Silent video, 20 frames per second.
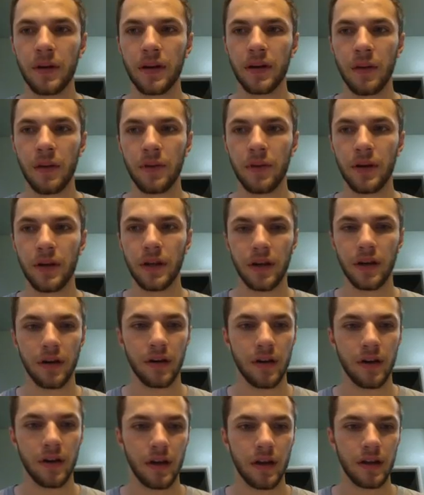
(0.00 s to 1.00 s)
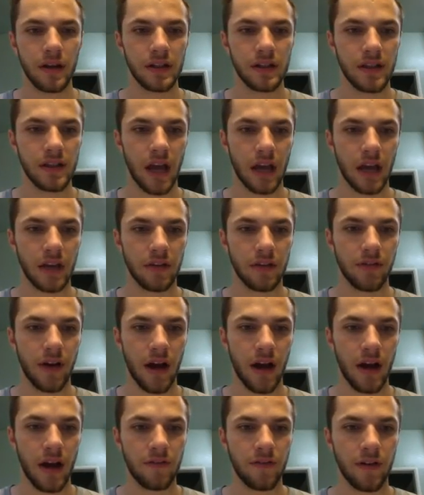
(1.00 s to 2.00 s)
number here is
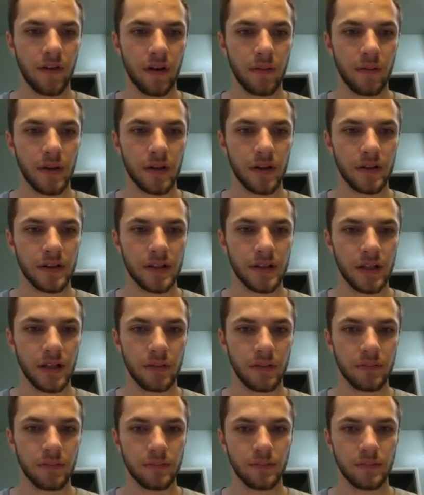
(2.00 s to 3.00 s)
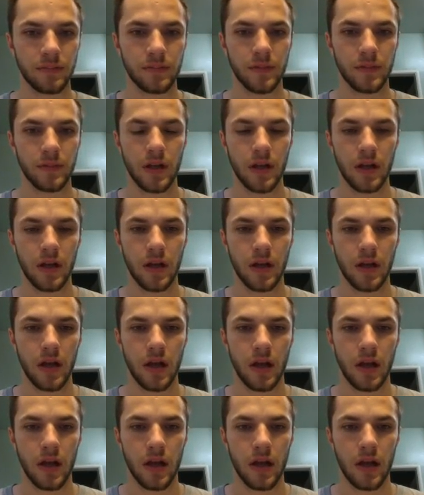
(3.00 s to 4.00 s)
95 for americium.
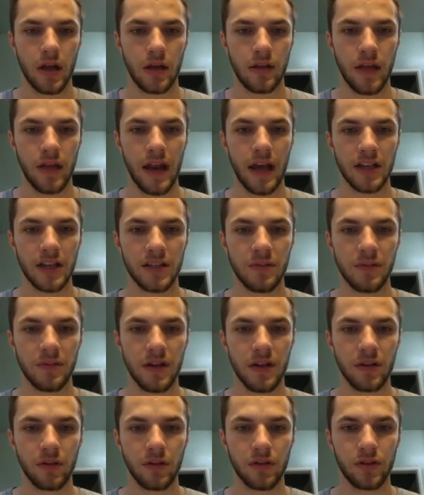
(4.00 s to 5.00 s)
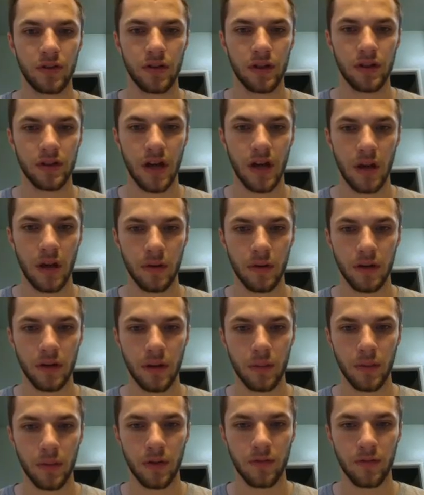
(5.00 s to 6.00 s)
That has to be equal to the atomic
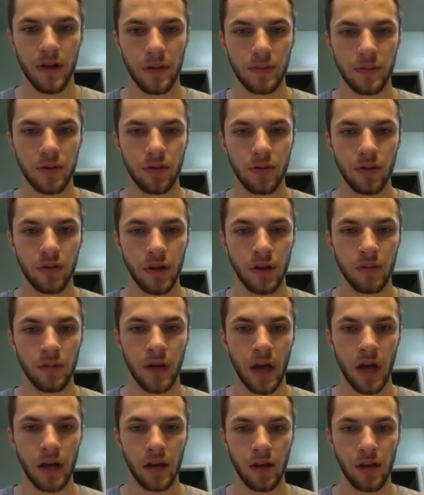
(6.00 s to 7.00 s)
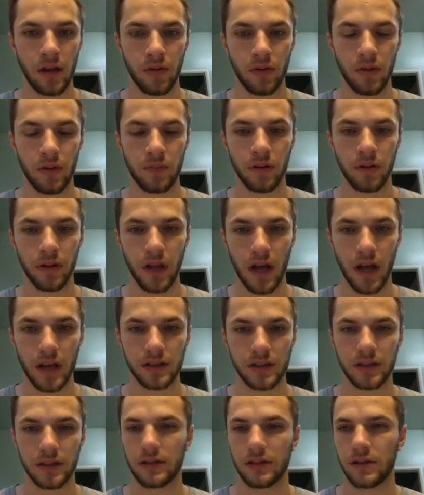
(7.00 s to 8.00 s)
number of neptunium, 93,
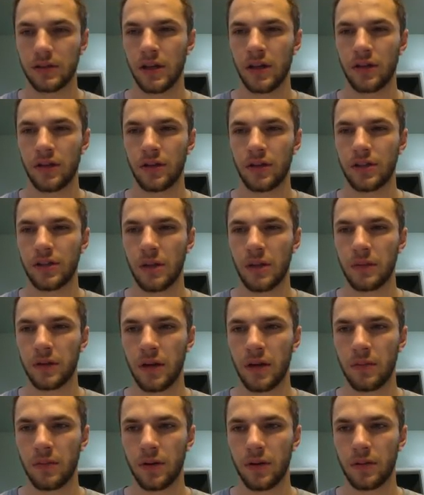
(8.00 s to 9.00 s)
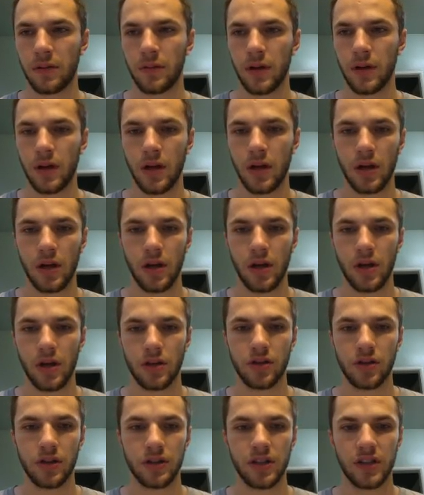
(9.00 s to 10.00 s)
plus the other atomic number.
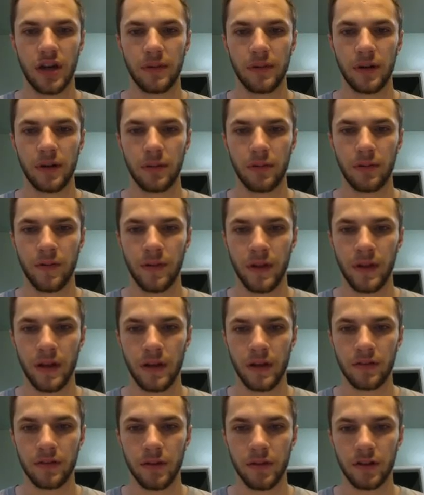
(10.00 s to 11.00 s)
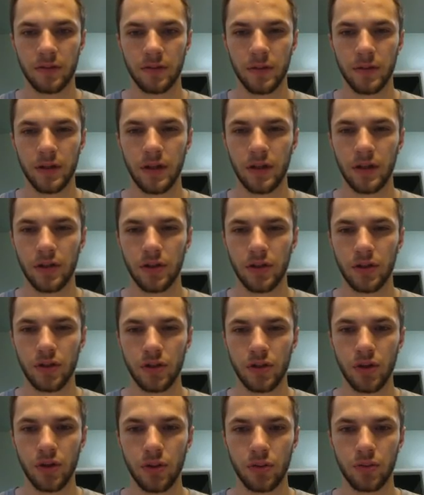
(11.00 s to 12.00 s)
So the atomic number for this must be
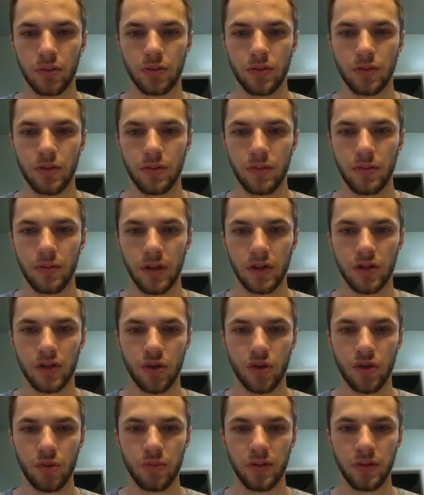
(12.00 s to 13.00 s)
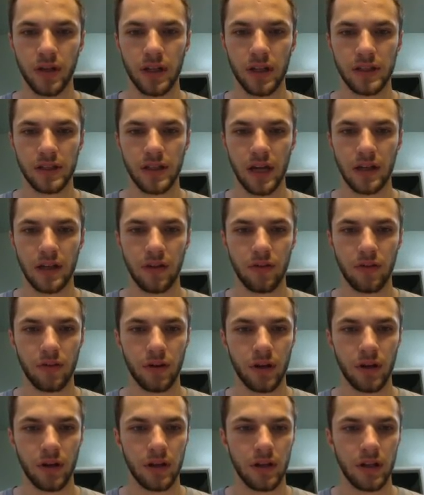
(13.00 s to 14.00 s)
2, because 2 plus
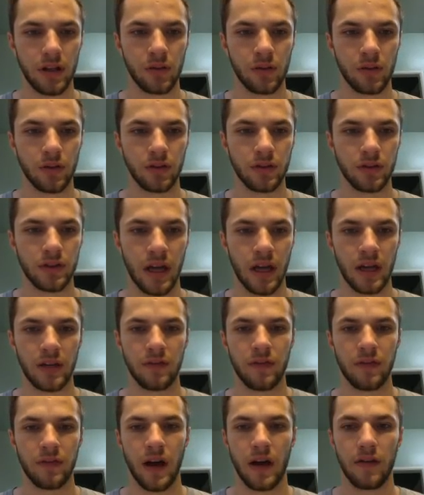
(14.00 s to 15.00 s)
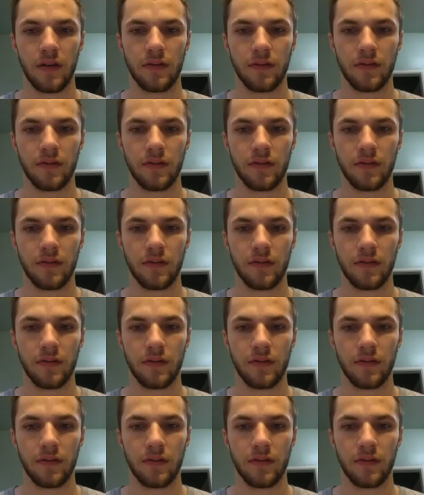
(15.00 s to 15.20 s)
93 equals 95.